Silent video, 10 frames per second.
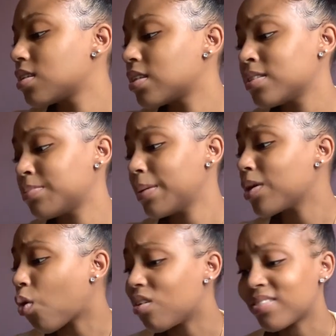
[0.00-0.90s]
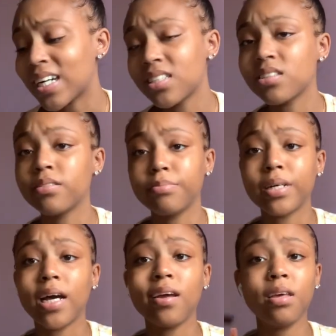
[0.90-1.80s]
this might be old fashioned,
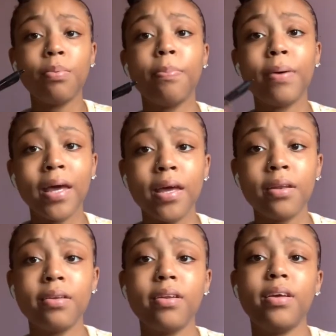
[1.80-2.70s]
but I keep a pen